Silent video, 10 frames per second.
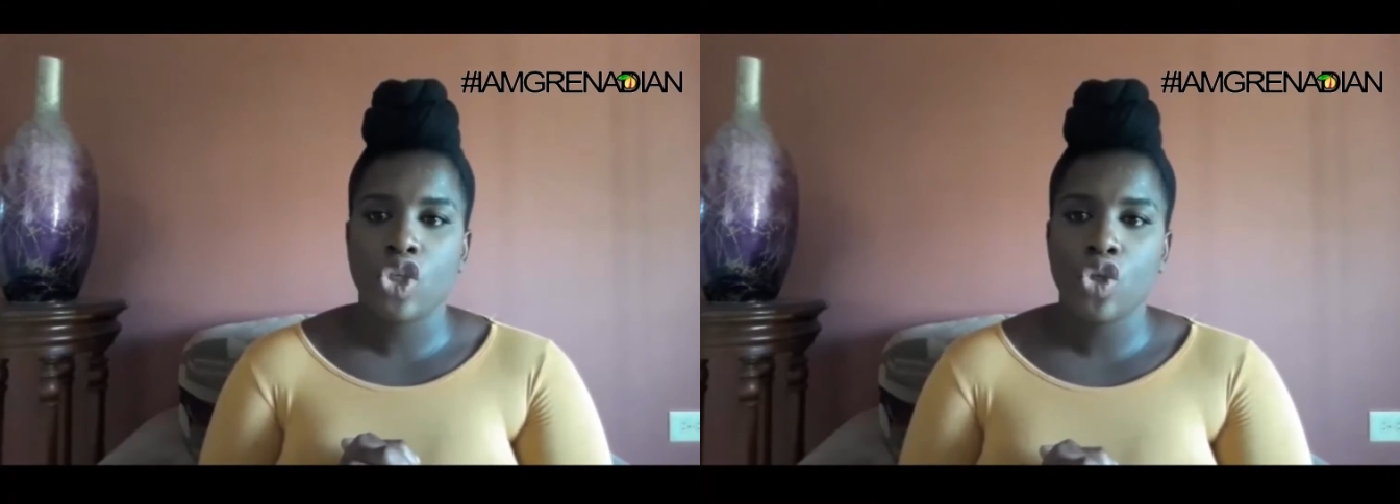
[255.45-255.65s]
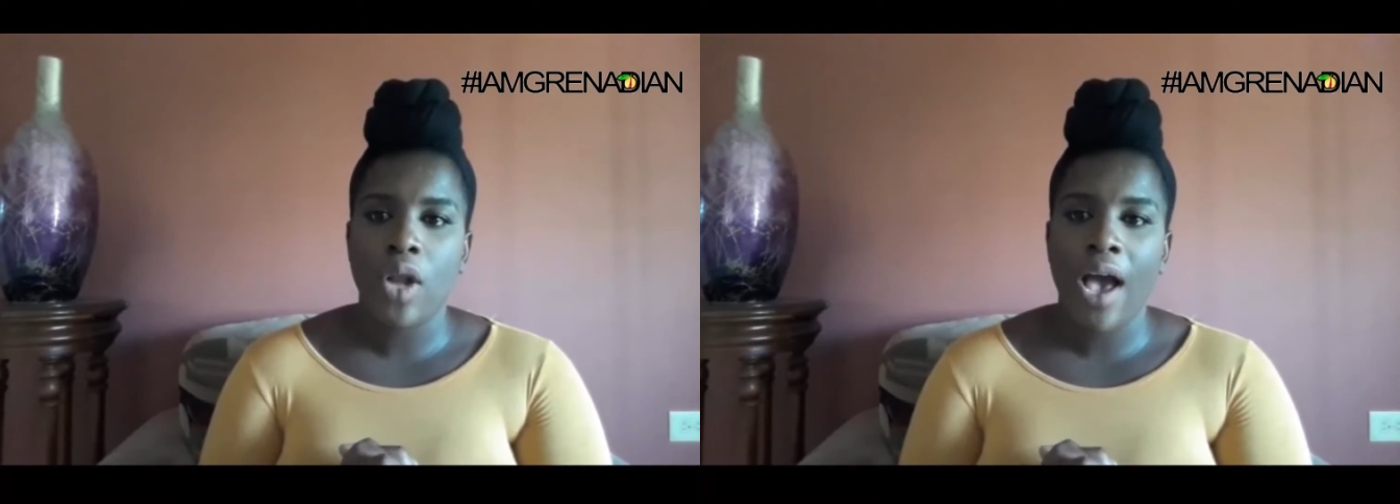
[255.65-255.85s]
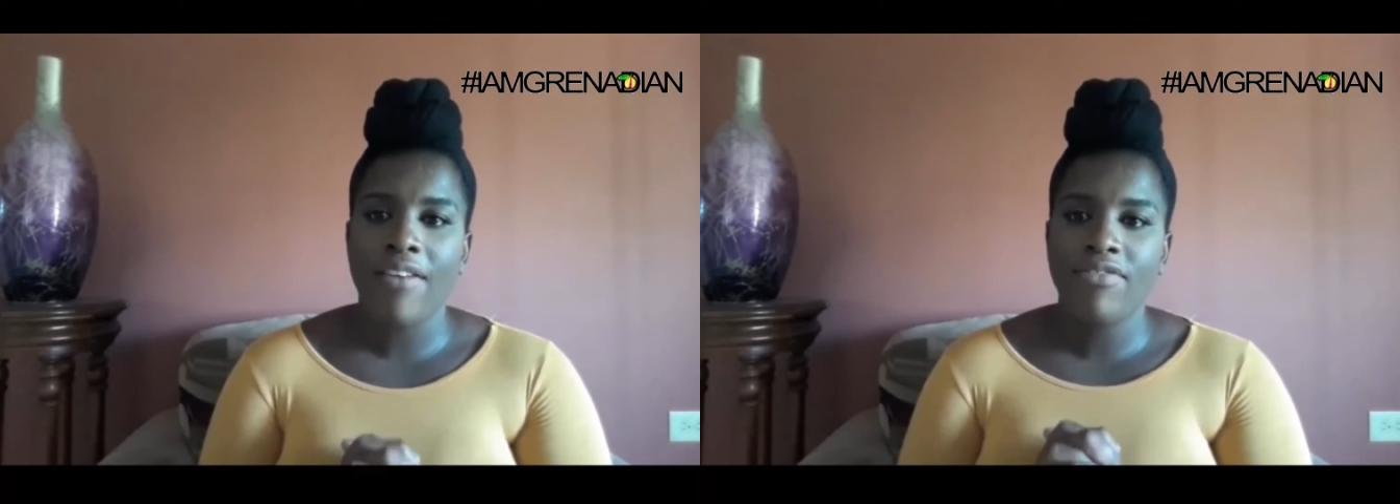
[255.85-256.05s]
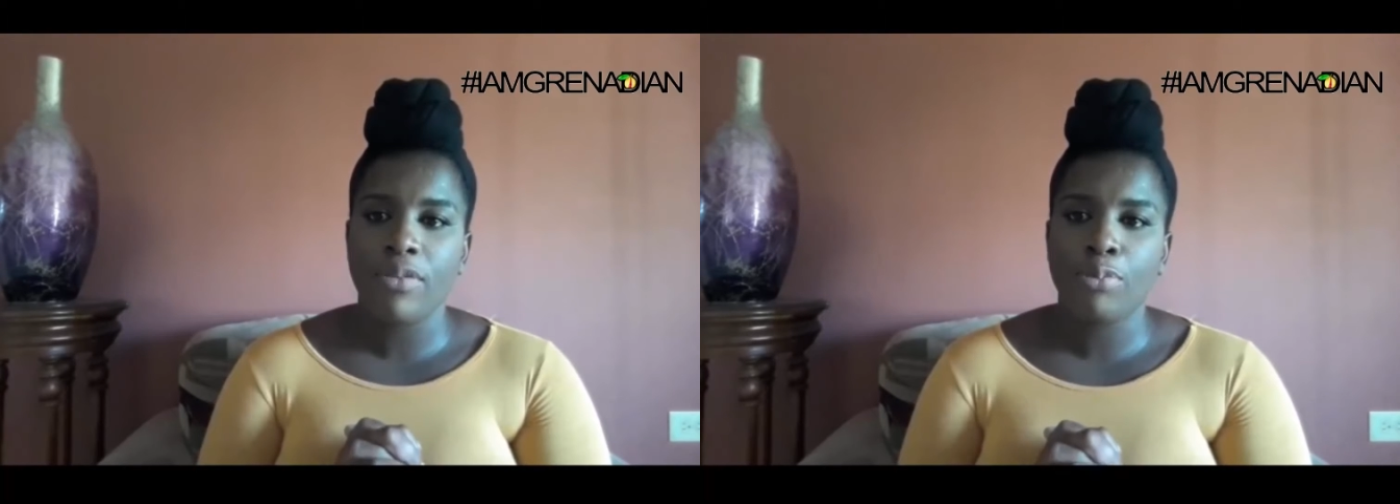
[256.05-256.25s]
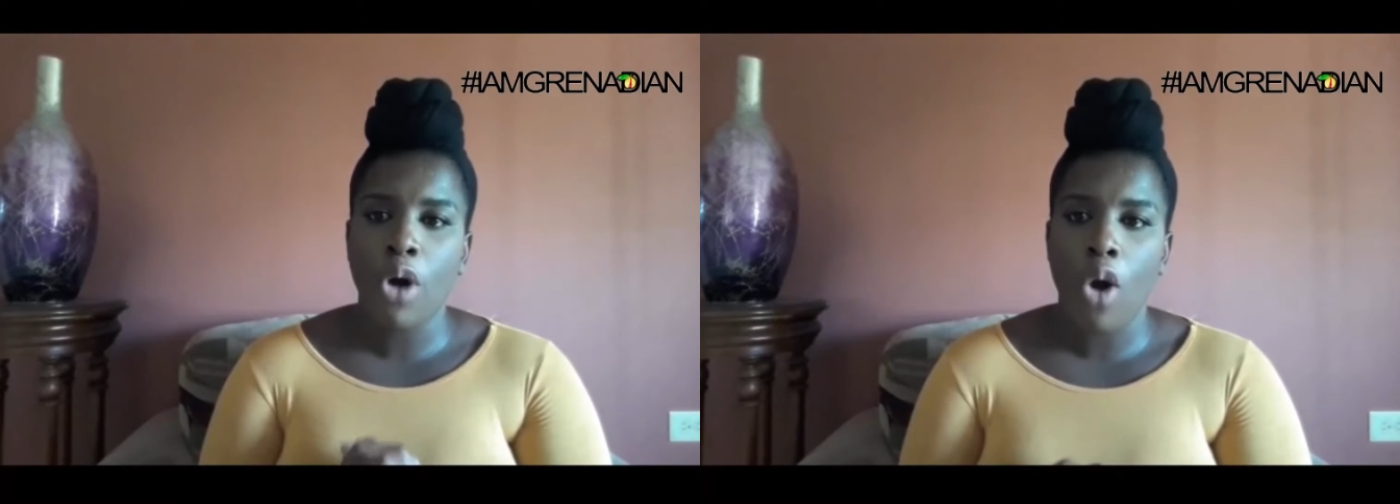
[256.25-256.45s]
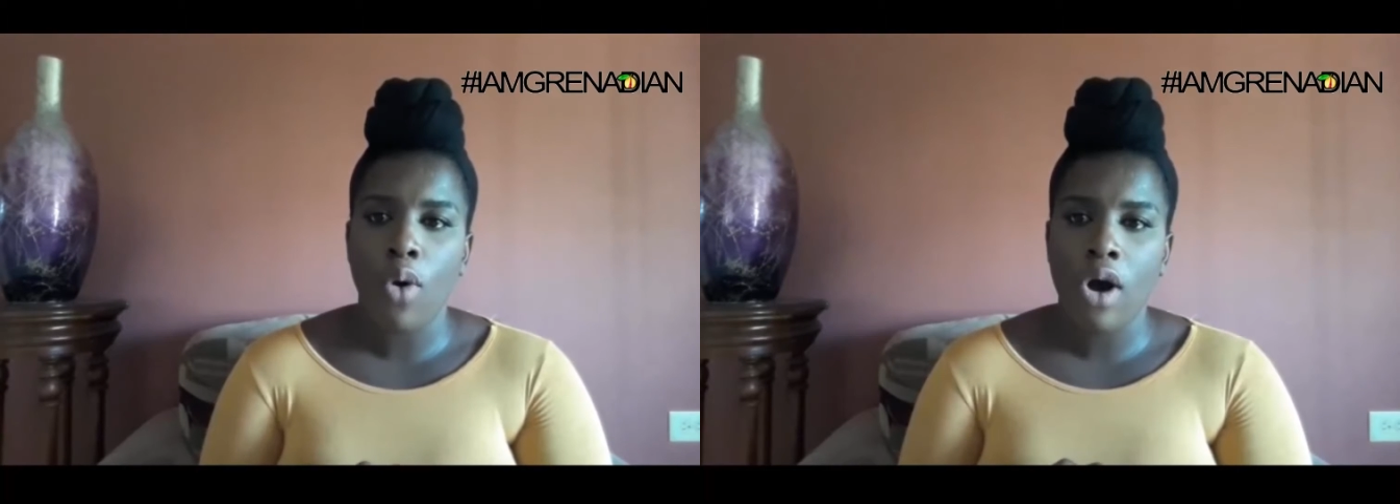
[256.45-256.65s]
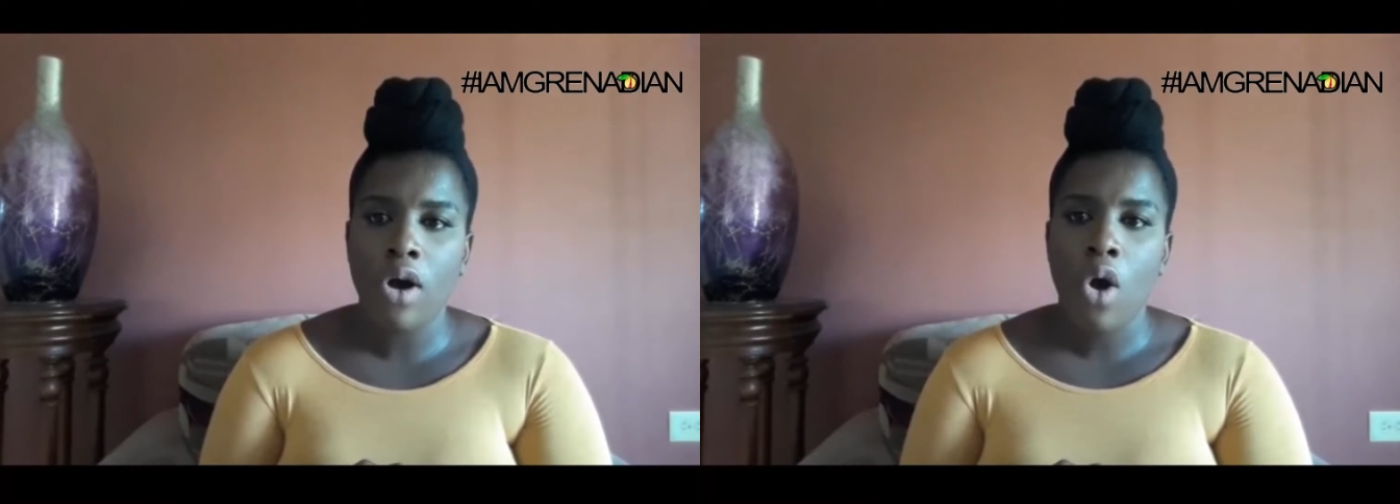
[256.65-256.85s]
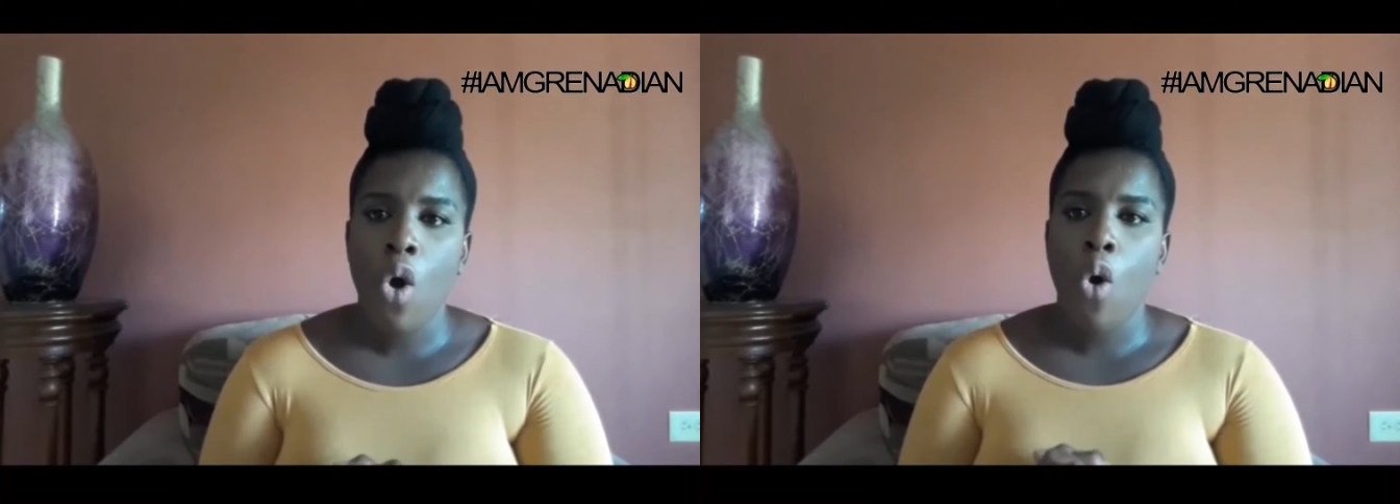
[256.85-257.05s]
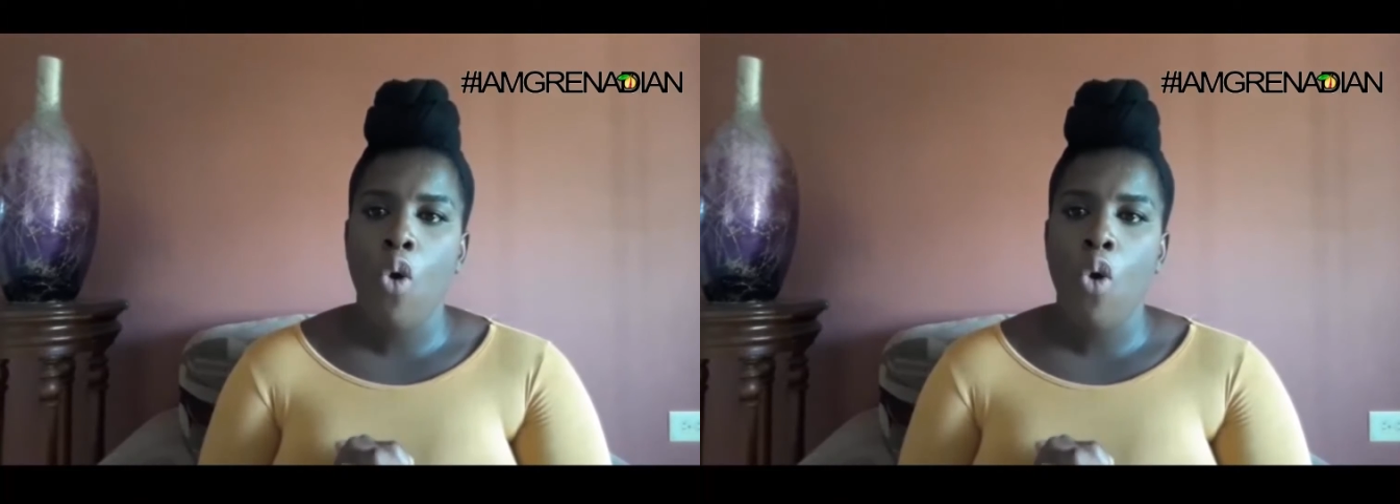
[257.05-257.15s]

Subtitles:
should have the power